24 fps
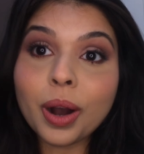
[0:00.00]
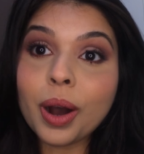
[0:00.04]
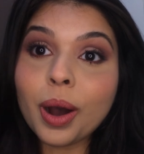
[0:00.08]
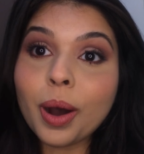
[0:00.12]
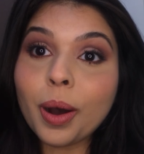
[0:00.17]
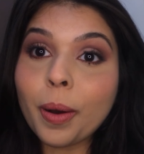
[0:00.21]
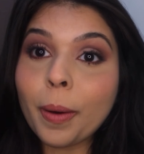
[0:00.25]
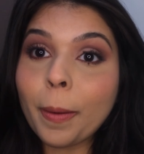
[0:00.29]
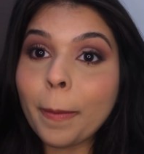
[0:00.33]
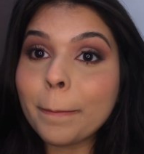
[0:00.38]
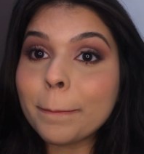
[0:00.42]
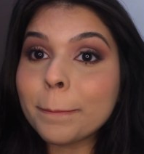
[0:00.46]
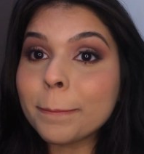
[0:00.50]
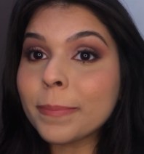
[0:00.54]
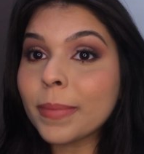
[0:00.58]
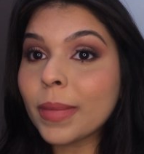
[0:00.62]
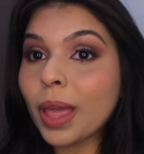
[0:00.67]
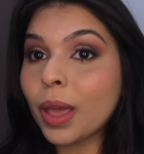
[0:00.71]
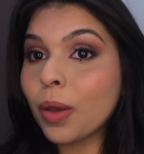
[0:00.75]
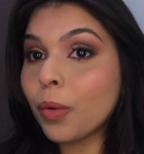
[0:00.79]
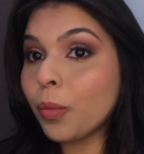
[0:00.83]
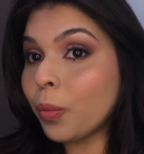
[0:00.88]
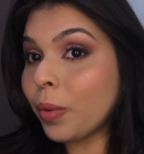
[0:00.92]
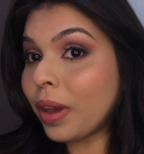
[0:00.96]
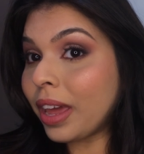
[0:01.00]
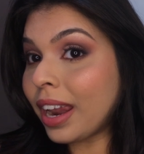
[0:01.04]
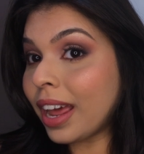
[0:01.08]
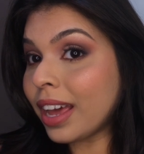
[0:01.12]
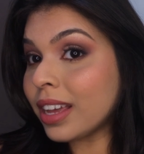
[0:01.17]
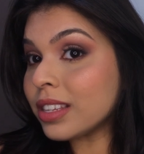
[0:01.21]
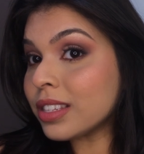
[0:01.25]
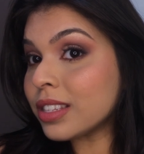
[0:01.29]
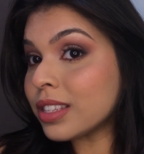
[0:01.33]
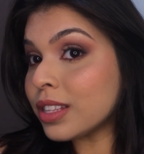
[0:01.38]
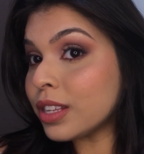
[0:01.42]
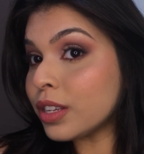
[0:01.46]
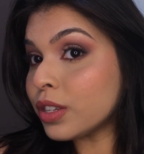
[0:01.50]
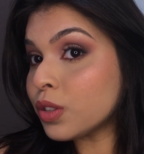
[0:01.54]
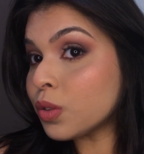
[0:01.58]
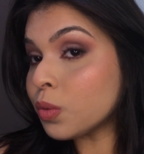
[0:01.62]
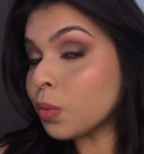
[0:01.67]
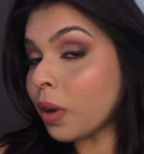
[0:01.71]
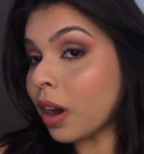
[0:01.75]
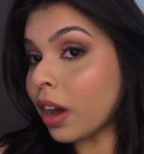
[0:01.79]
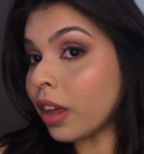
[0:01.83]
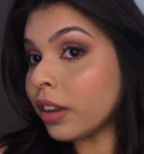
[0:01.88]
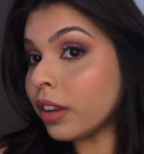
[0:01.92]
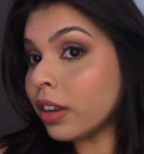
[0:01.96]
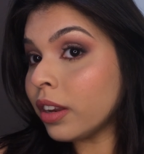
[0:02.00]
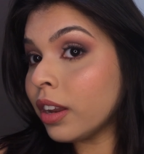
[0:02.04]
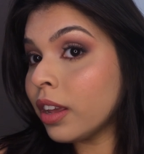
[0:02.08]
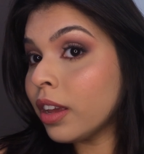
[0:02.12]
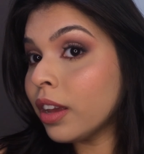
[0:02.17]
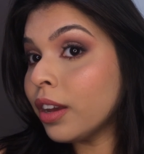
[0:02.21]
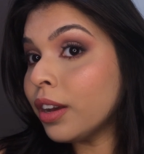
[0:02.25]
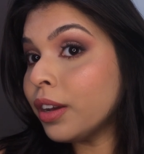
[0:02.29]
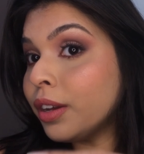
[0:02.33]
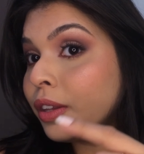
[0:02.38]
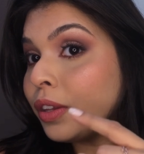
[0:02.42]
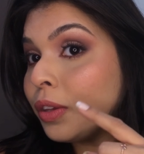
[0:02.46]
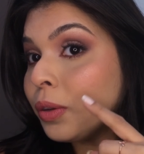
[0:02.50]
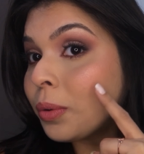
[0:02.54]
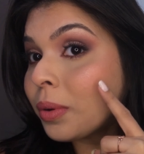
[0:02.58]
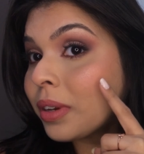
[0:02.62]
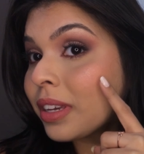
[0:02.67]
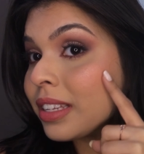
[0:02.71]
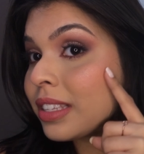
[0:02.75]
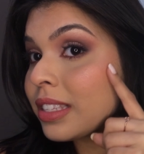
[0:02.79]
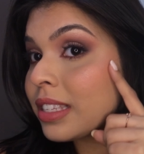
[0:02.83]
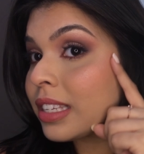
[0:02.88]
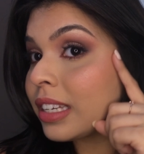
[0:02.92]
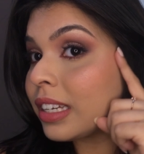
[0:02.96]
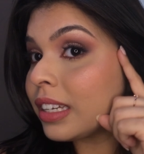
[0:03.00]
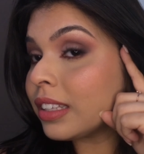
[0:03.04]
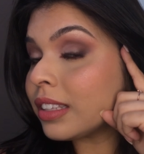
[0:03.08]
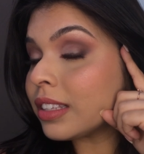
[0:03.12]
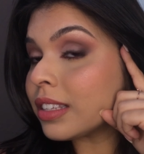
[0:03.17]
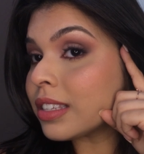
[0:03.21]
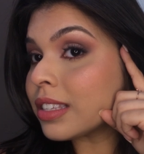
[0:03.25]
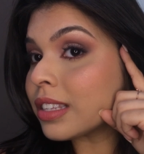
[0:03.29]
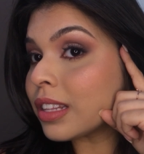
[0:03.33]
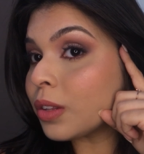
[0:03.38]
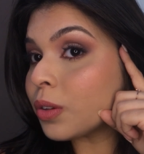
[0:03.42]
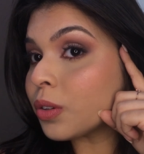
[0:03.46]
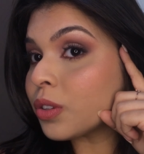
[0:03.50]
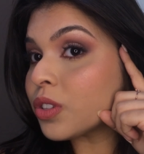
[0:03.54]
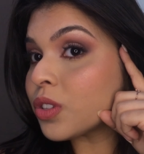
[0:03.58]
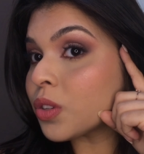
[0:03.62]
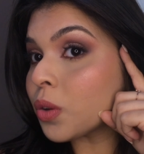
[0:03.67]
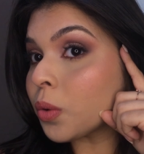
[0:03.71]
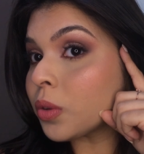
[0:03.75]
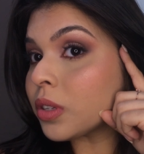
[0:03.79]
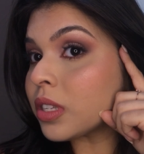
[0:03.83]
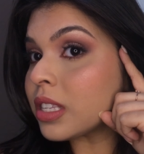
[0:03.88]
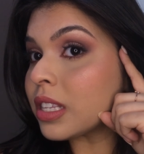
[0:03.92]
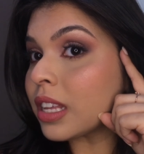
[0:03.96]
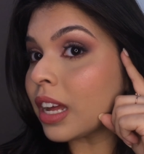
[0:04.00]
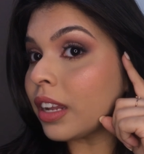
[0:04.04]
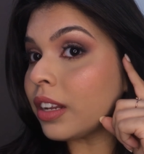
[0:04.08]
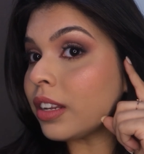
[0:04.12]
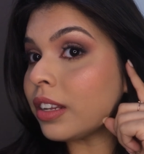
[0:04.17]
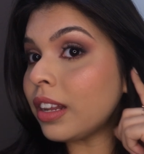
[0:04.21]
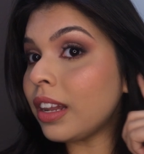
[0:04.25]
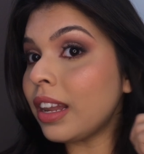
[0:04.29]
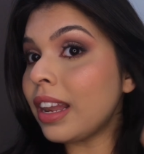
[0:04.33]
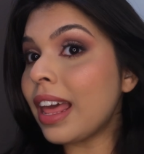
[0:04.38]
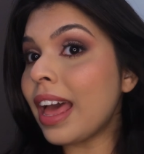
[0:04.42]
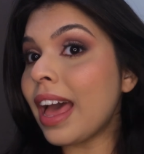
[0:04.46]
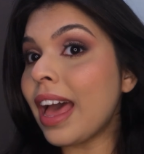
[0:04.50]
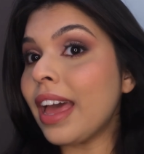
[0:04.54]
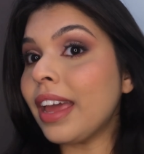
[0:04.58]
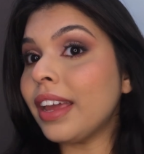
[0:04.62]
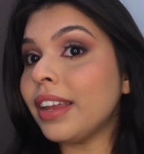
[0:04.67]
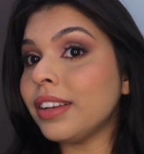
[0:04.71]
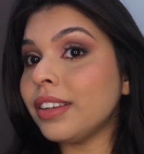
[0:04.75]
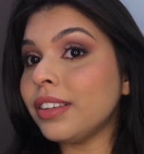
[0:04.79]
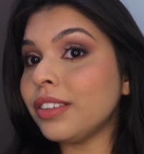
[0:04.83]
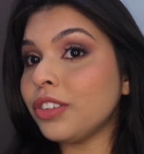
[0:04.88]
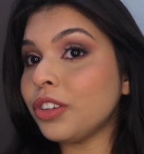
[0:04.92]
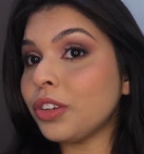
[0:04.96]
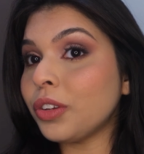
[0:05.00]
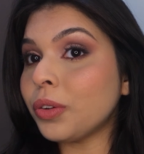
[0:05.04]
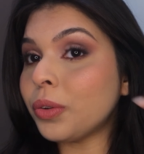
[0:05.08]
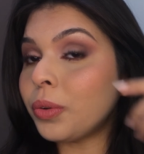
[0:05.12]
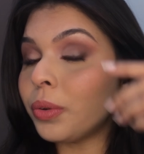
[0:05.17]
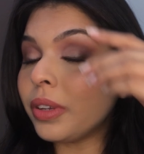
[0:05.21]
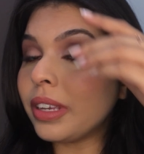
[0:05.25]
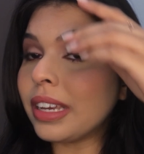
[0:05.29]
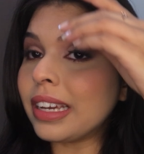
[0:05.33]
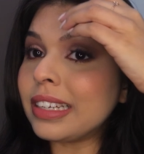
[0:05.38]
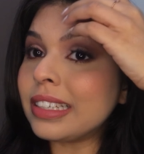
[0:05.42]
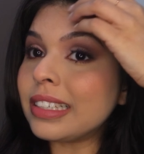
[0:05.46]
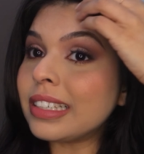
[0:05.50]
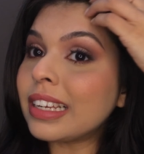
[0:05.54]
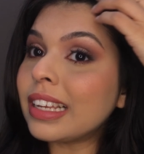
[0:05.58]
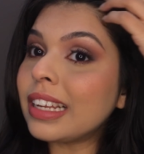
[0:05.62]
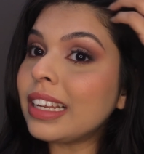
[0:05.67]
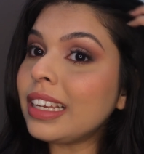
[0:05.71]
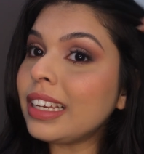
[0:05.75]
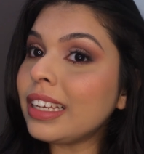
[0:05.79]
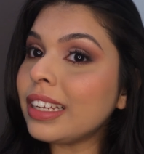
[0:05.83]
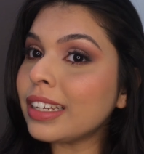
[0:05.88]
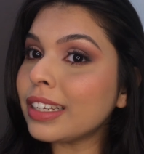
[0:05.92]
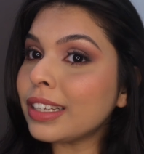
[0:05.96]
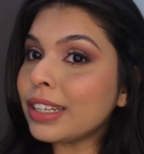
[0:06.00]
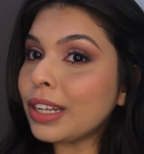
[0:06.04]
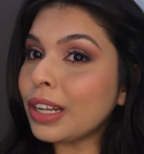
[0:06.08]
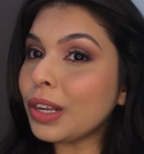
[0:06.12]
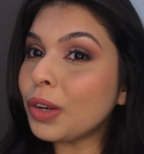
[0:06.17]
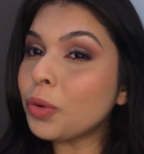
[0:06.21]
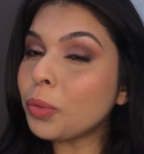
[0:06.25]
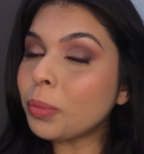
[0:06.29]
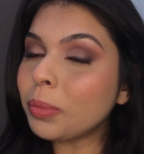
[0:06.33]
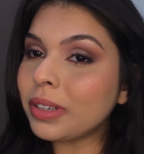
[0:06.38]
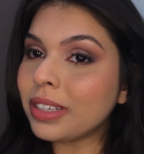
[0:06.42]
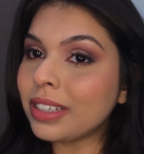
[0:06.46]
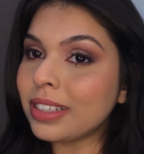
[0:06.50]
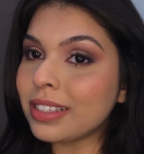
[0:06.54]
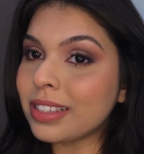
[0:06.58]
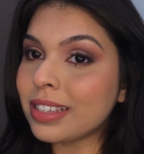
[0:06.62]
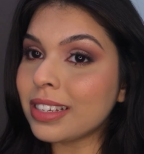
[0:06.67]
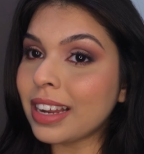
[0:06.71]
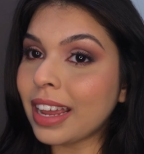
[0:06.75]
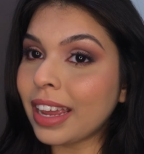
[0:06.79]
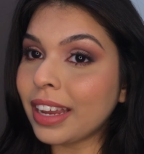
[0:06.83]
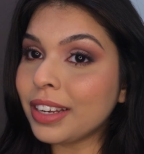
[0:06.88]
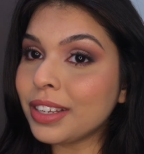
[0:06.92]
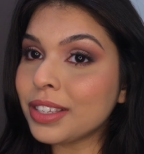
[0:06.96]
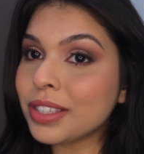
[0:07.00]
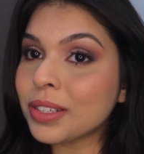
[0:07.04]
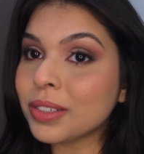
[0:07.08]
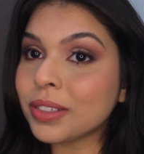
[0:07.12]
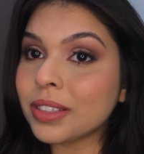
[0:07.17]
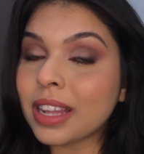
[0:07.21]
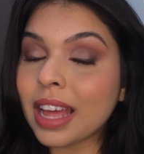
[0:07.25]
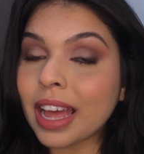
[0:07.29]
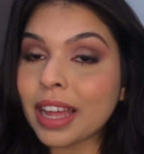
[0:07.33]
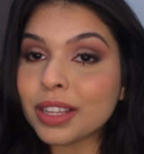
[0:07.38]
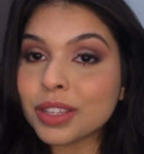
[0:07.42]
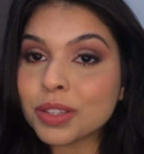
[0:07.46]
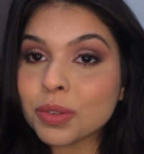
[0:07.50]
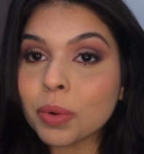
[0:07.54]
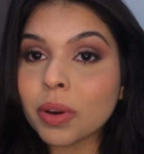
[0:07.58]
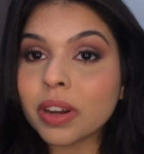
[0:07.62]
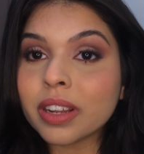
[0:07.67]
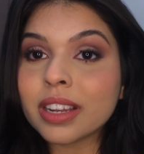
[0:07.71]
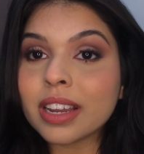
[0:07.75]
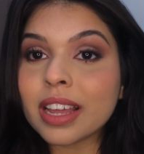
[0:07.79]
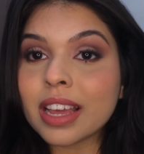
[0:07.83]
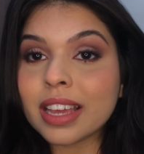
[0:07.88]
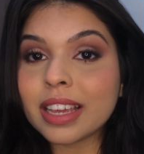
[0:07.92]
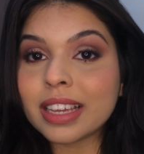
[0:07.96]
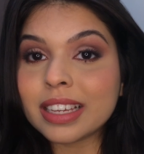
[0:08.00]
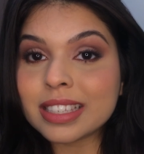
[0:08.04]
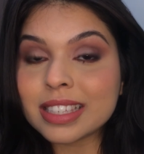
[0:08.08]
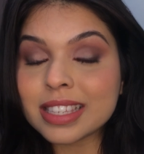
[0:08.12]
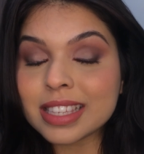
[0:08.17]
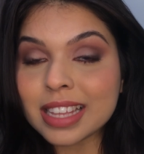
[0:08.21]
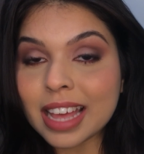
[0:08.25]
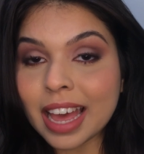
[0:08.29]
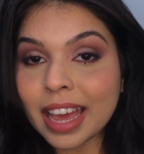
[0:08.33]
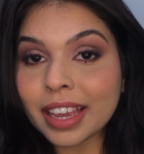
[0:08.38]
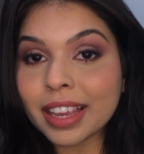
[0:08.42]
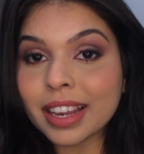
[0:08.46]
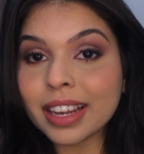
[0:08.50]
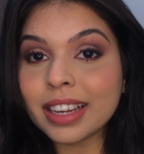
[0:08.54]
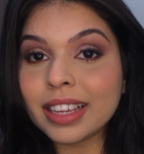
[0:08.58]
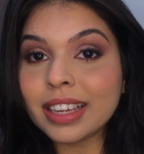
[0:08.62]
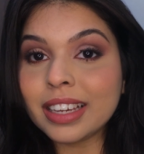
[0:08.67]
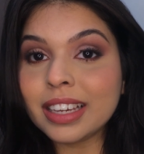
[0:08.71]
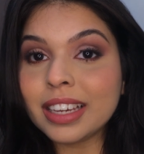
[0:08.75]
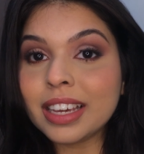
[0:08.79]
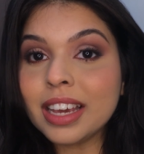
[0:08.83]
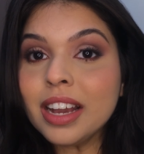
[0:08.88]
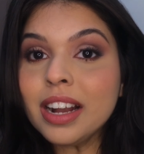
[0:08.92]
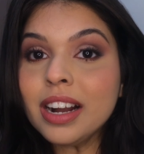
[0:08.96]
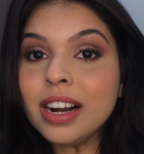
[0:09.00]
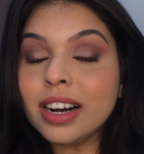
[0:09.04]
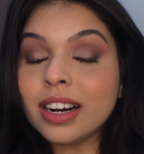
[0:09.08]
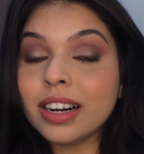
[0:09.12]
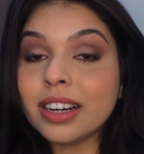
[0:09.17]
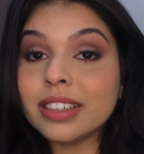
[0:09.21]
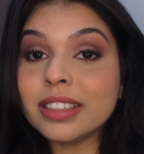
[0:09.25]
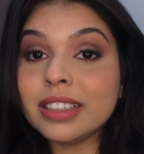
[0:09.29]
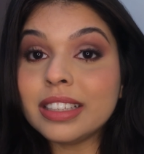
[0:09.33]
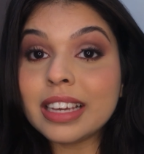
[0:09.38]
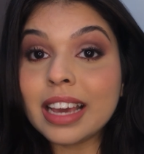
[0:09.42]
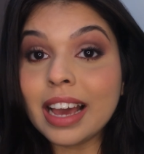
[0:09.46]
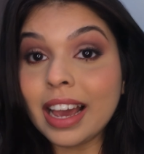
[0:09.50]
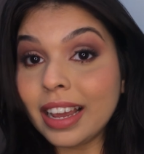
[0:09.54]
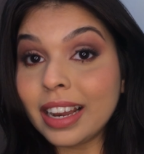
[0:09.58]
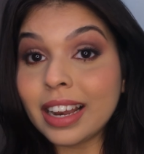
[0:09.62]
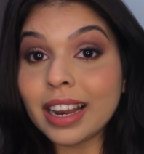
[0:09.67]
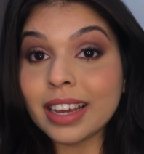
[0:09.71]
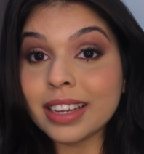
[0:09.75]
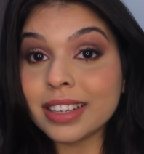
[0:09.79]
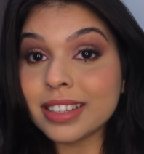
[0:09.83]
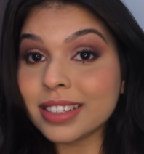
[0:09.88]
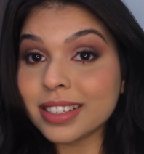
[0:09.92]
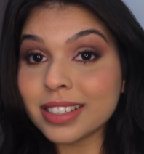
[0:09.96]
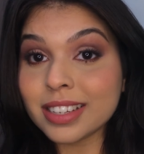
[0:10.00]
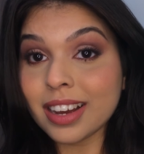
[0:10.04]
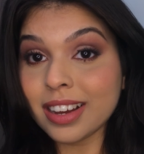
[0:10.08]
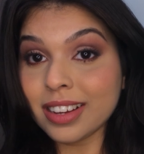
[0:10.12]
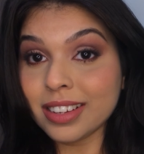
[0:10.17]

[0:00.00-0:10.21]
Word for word: Um, whereas this one, you can see this looks so subtle and, you know, yet clean and luminous, right? So that's what exactly uh, the highlighter